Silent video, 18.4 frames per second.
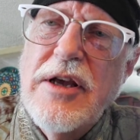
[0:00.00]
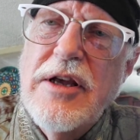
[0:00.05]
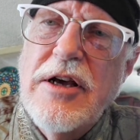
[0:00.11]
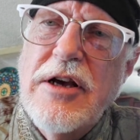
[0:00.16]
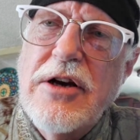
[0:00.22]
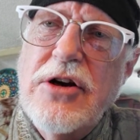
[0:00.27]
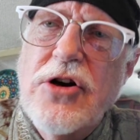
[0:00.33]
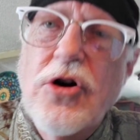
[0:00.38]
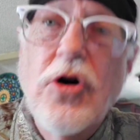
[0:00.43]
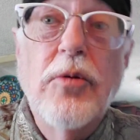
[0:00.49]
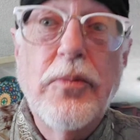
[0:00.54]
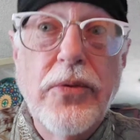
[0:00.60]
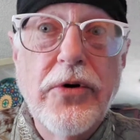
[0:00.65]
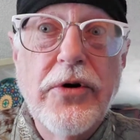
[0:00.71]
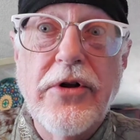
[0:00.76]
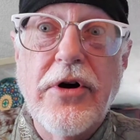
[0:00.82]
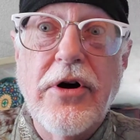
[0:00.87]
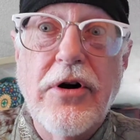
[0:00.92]
uh, cope
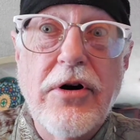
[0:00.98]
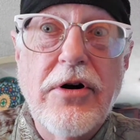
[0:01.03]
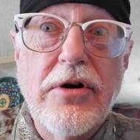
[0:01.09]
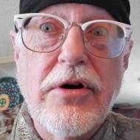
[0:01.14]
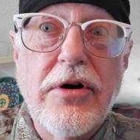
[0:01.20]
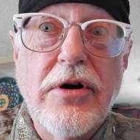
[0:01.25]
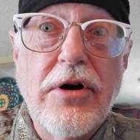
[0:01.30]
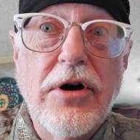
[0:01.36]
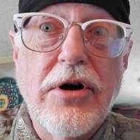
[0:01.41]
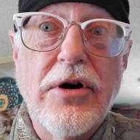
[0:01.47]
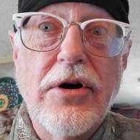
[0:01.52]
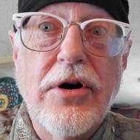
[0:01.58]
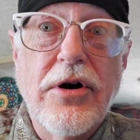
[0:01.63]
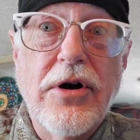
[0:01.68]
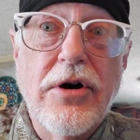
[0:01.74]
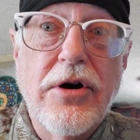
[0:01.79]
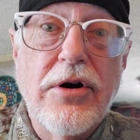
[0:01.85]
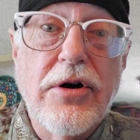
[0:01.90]
with our uh,
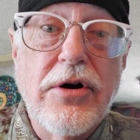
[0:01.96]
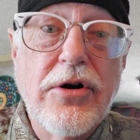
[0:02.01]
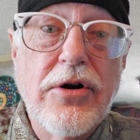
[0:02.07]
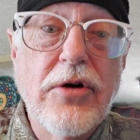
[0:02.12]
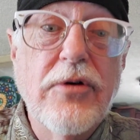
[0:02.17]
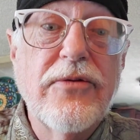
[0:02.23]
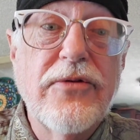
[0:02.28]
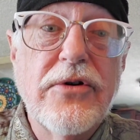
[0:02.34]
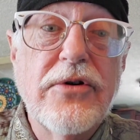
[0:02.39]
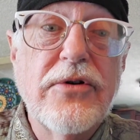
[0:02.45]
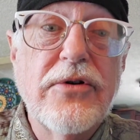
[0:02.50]
uh, COVID